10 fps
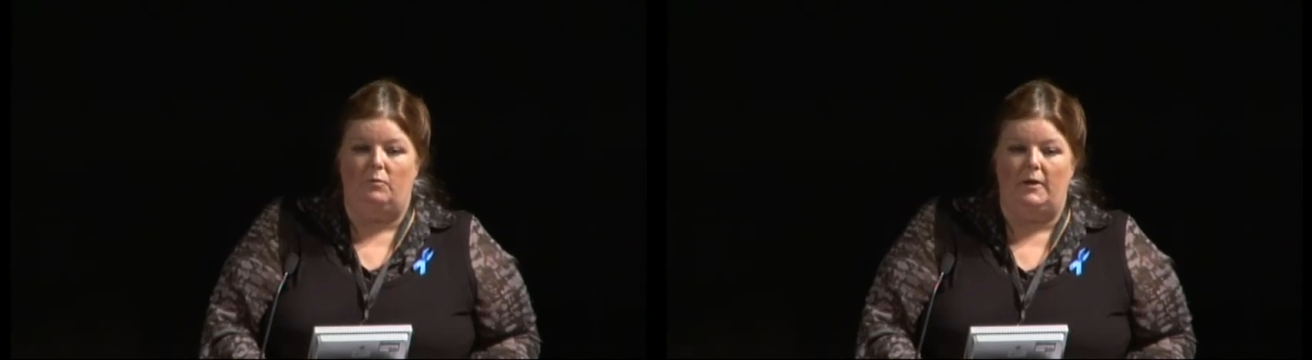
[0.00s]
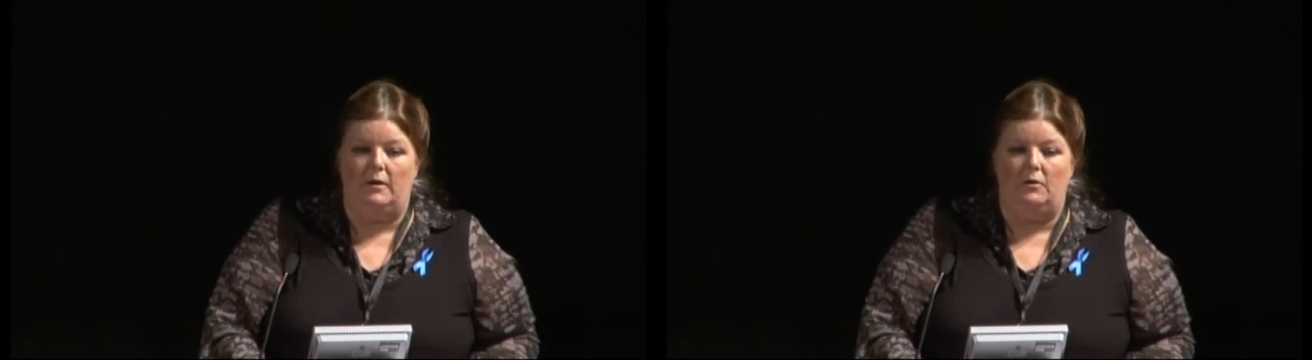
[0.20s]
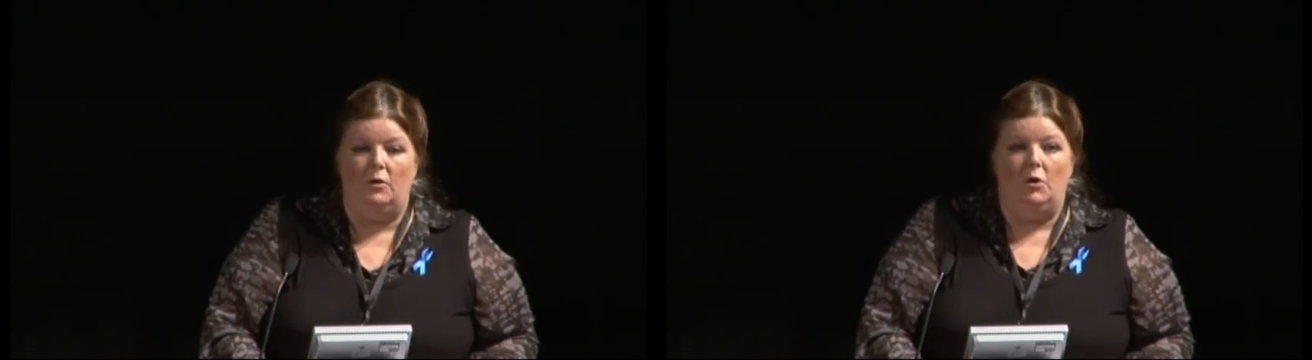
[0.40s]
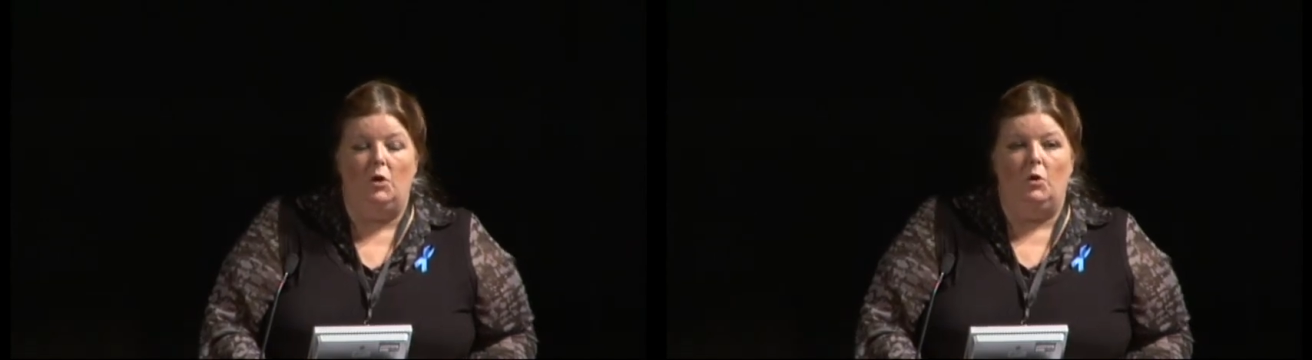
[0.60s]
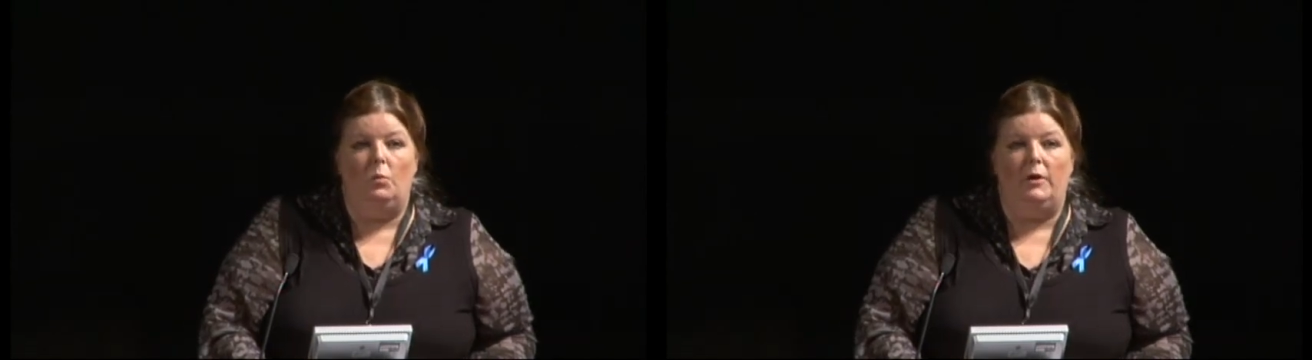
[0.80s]
Week,
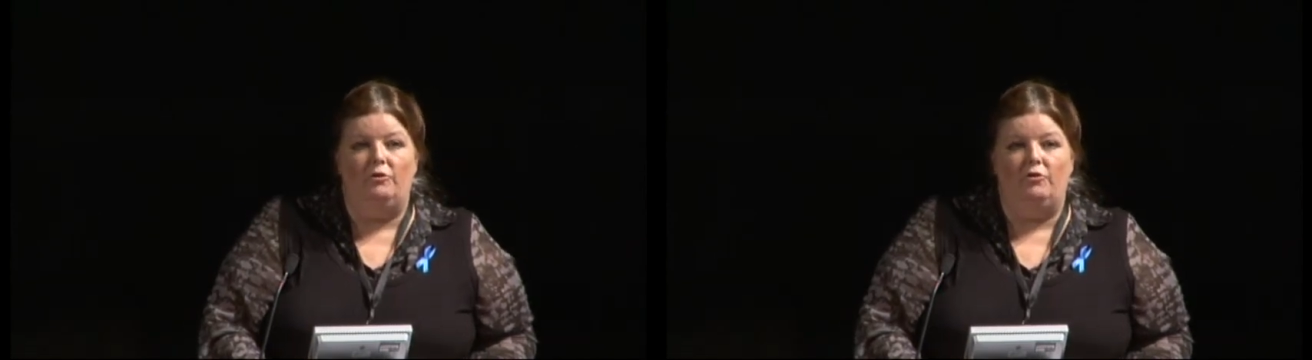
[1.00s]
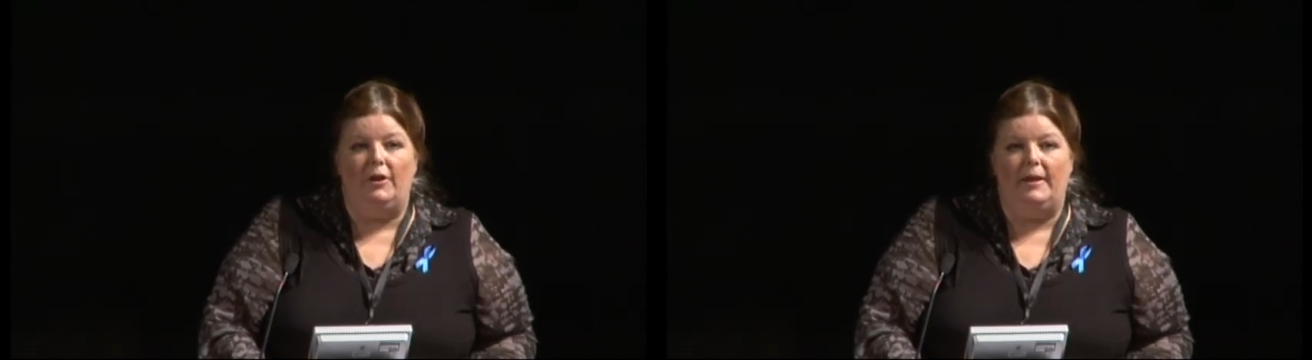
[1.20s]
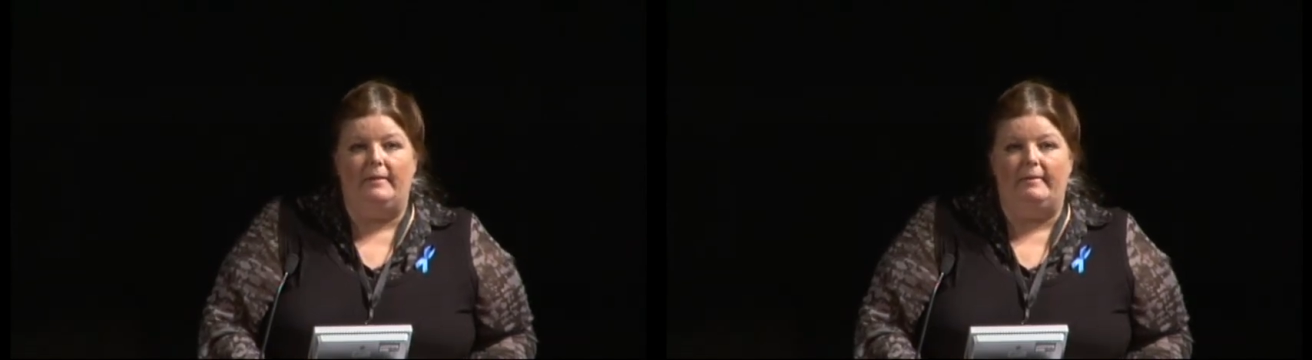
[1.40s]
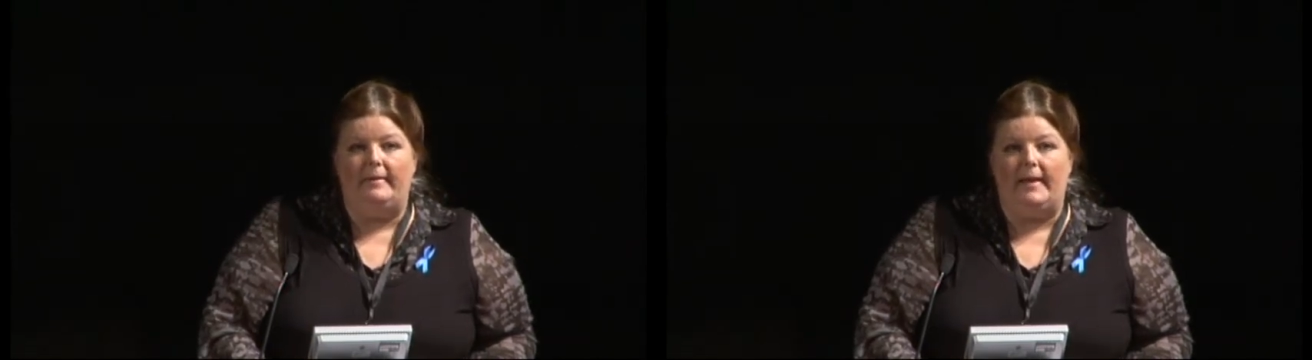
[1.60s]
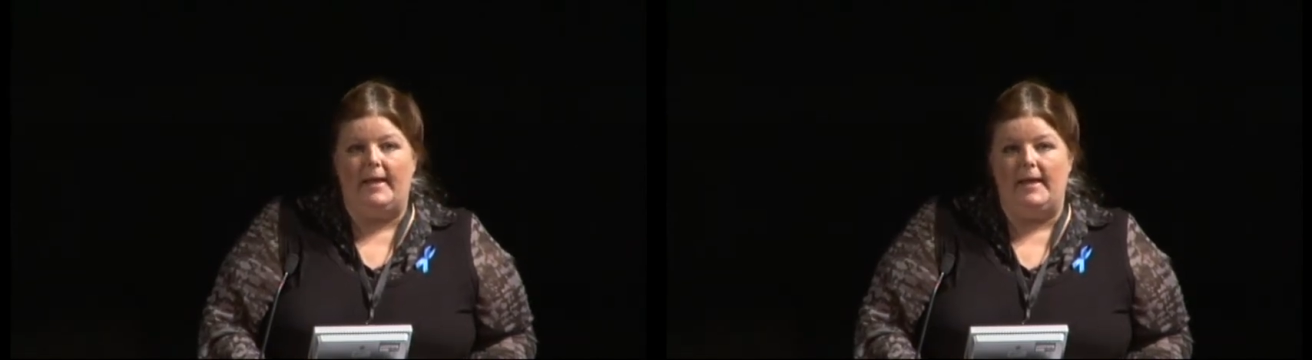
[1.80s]
which is
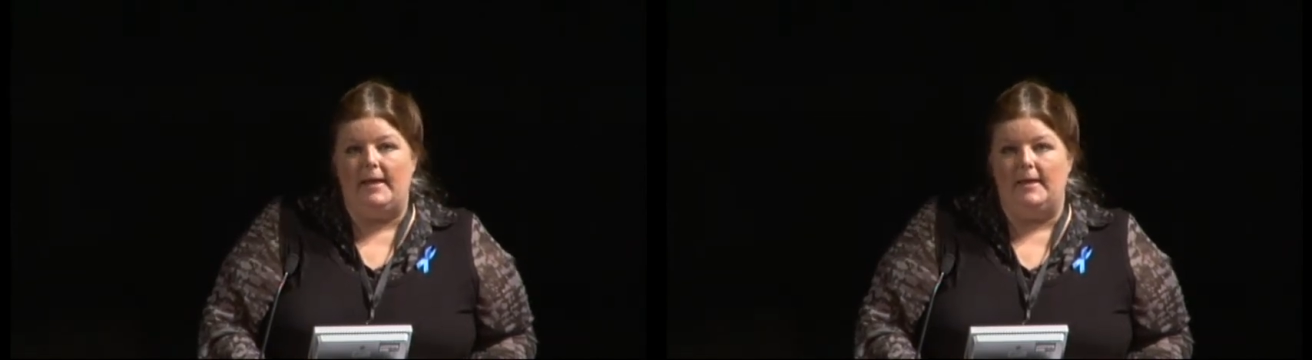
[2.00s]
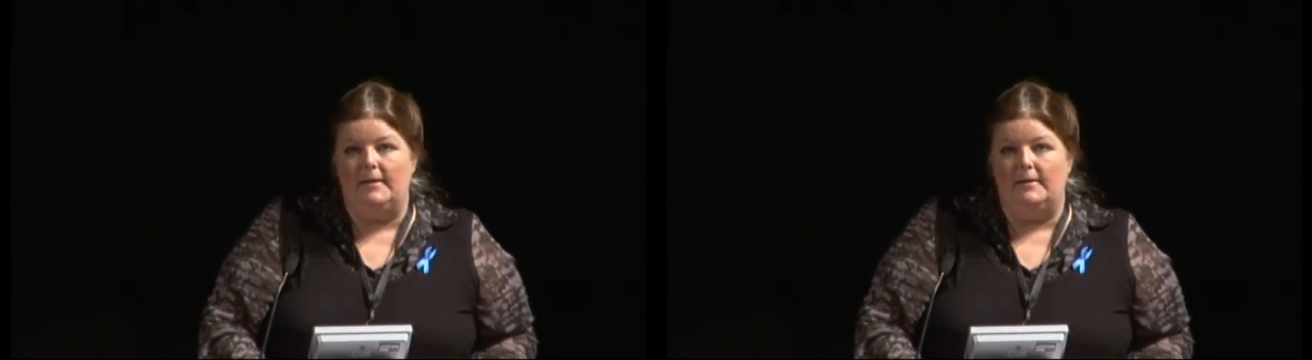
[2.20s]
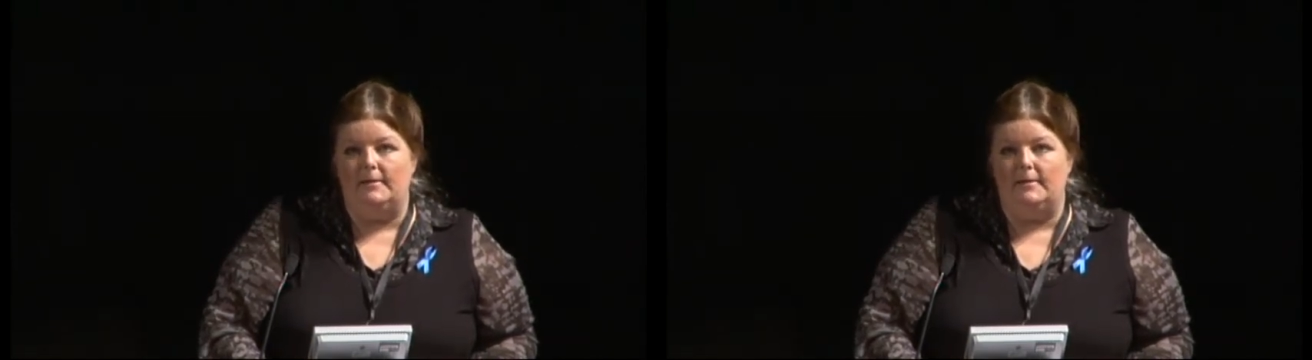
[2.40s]
it's